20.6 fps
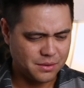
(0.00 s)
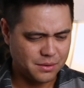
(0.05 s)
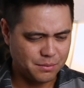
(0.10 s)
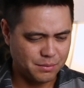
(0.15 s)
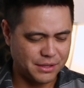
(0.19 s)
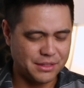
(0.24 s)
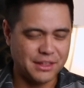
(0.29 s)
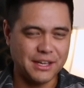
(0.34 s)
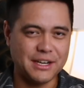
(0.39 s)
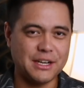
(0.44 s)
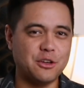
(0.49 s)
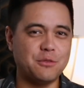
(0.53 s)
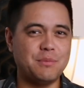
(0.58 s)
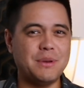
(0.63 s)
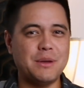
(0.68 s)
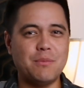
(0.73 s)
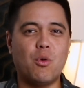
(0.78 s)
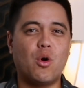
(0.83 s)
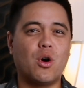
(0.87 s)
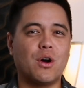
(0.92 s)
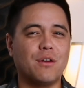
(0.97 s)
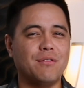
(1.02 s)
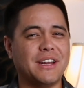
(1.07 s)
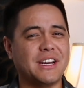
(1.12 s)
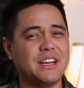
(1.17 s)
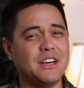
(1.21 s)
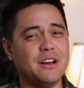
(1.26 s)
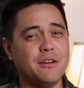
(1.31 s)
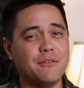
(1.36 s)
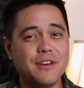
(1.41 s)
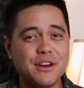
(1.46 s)
But then it would be more of like
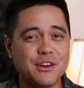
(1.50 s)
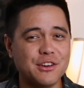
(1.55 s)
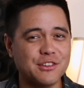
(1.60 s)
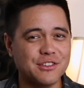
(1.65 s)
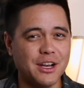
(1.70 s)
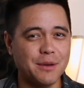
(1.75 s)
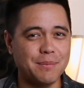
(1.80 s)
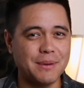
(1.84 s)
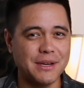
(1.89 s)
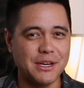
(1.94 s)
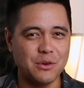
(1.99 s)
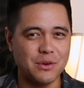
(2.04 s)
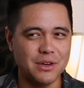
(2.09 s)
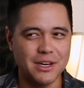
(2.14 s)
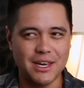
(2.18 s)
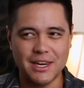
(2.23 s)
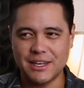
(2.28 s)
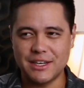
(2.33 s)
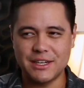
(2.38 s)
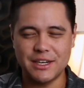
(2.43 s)
a fingerstyle picking ukulele,